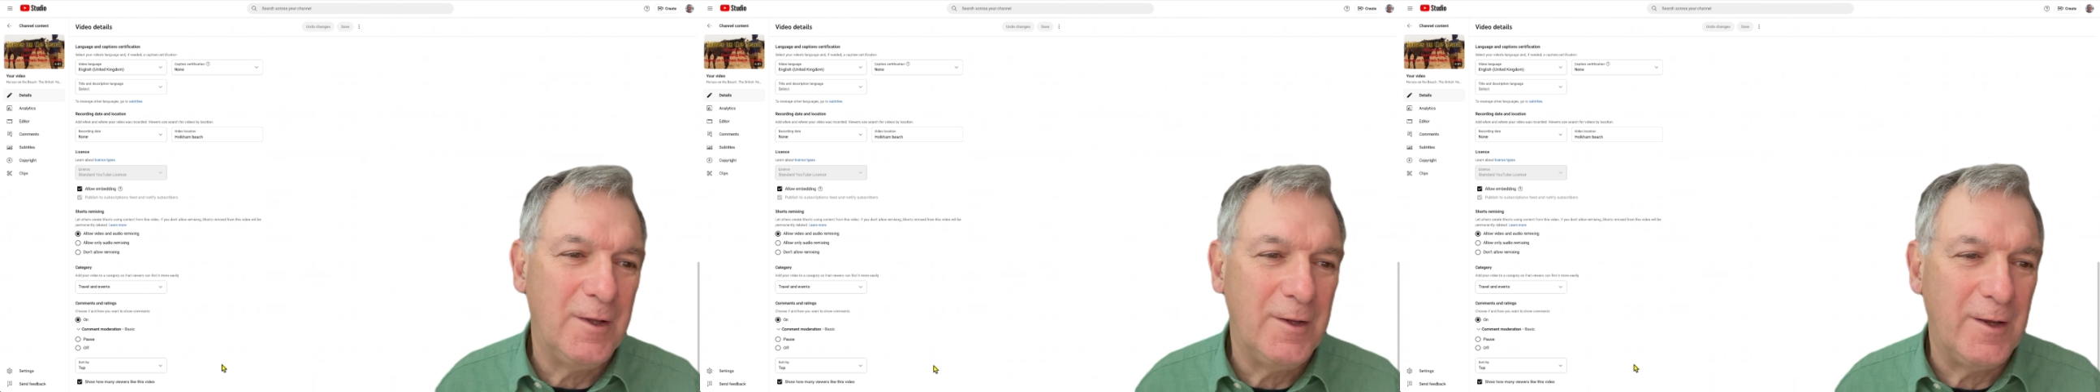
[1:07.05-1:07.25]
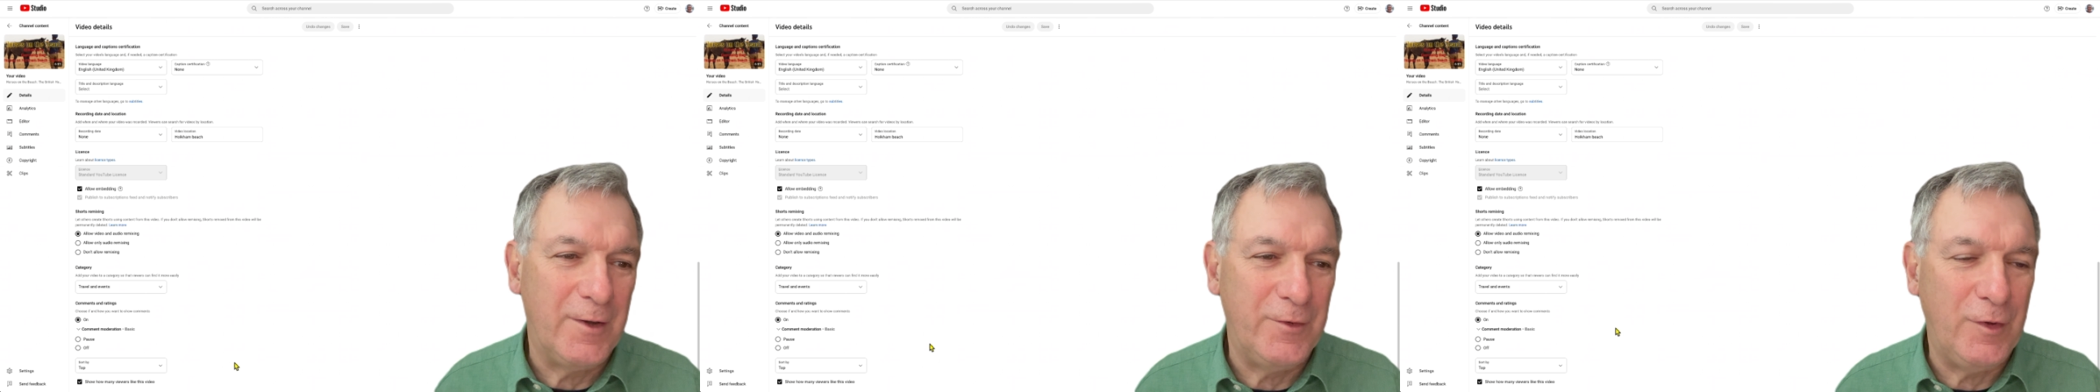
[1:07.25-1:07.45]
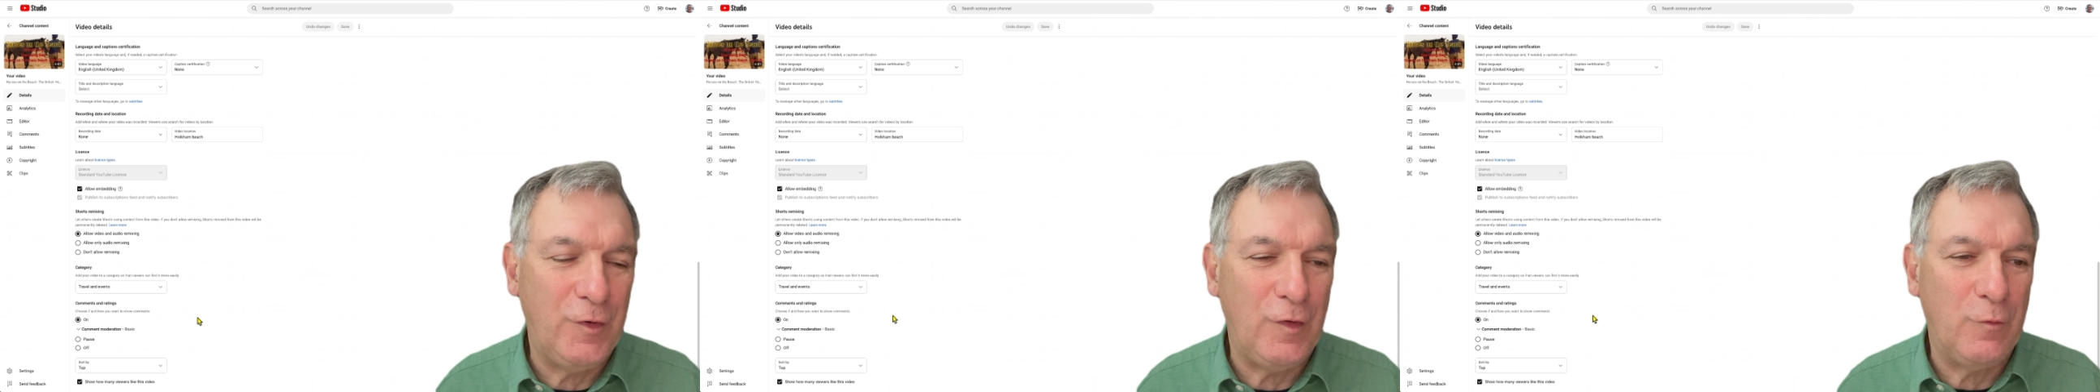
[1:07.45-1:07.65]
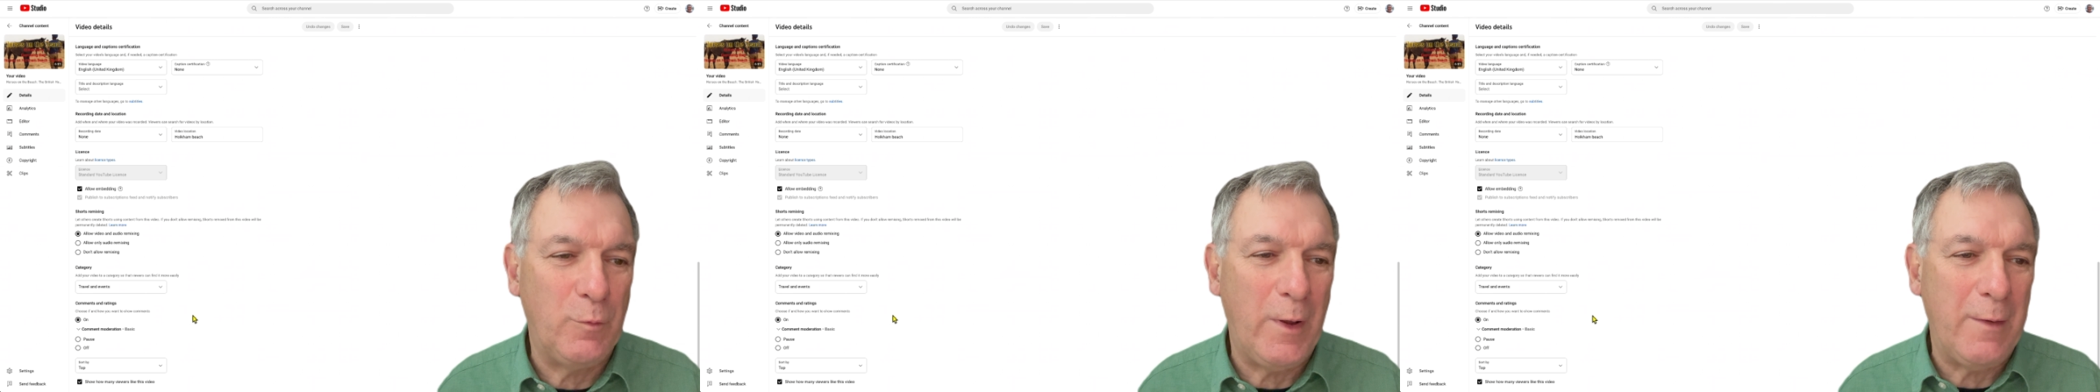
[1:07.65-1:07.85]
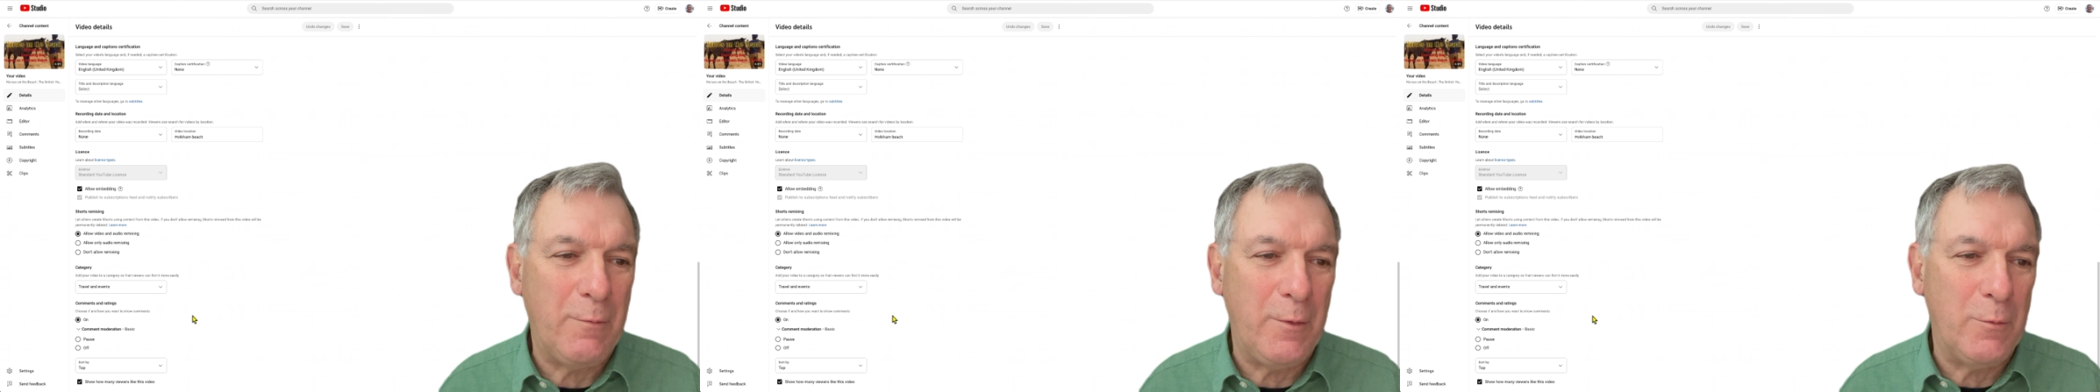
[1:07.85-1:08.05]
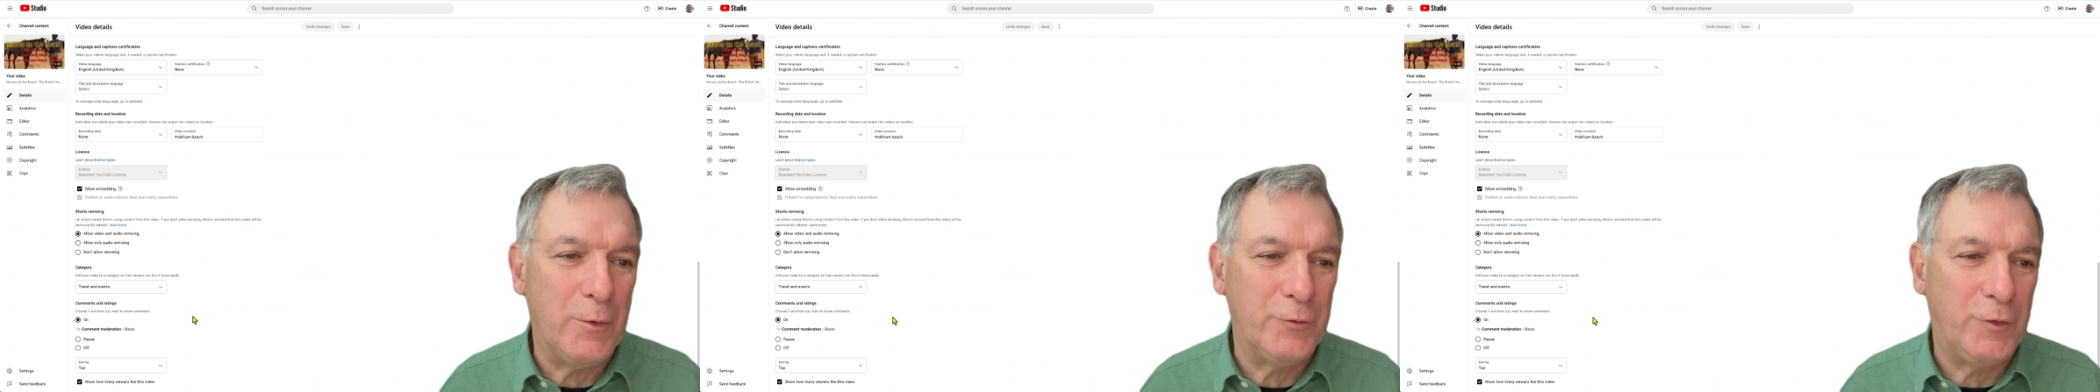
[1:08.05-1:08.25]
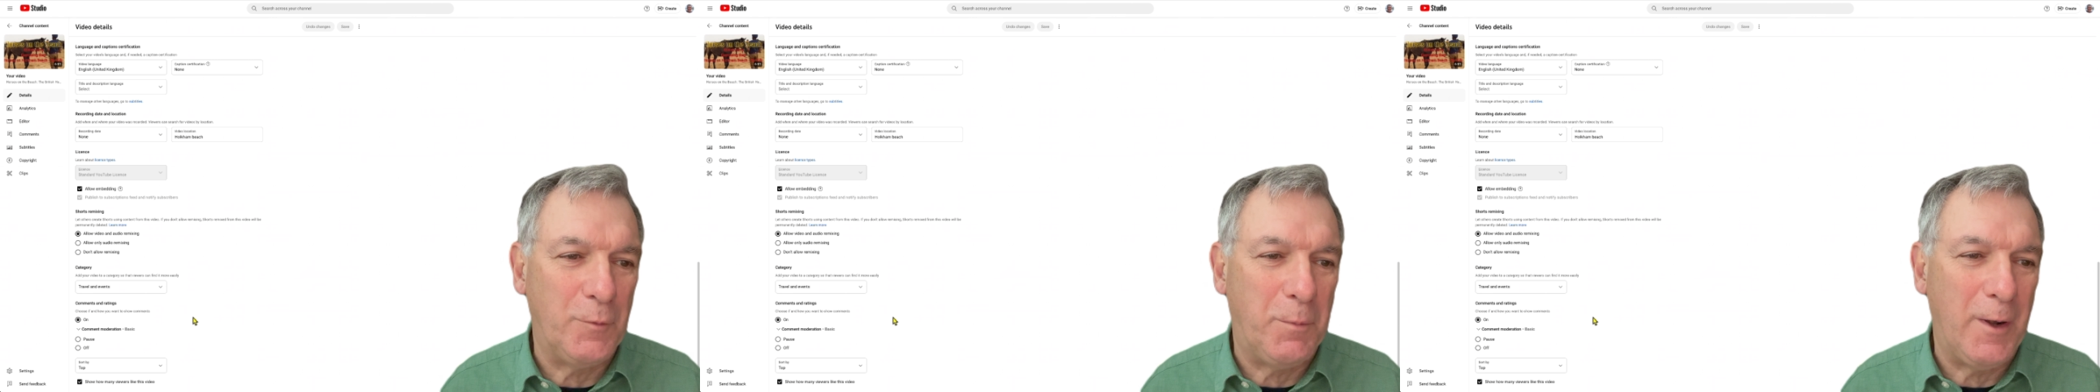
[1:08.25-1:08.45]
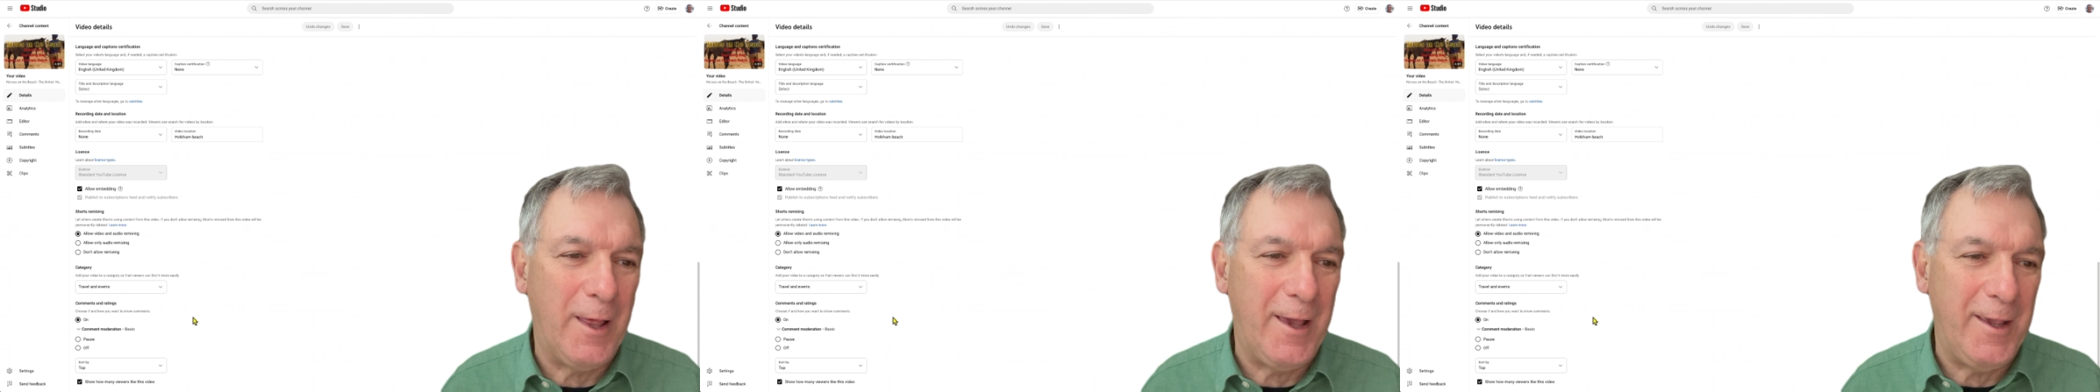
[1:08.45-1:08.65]
and this is where we want to
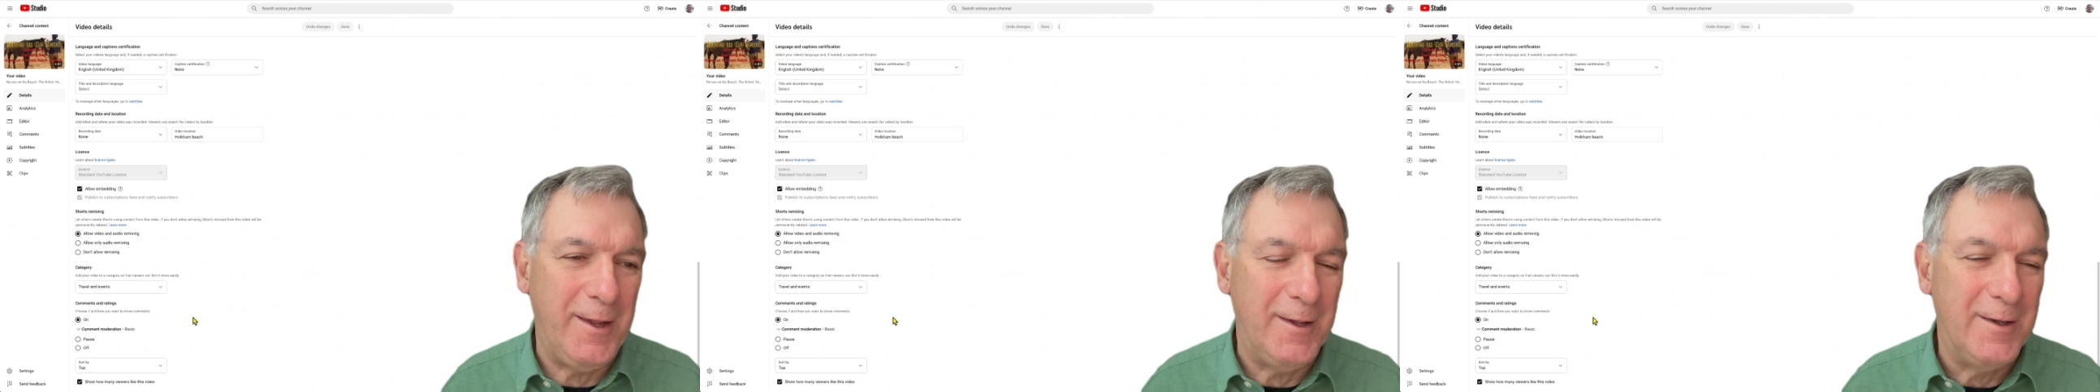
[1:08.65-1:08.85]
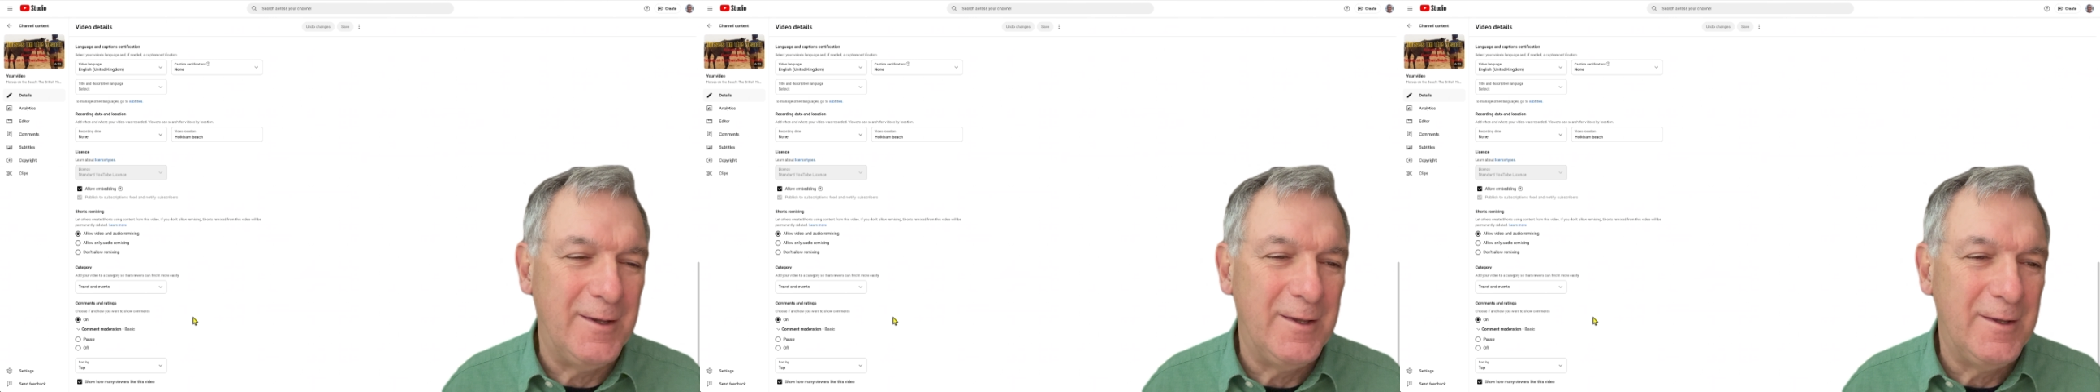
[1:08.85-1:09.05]
play.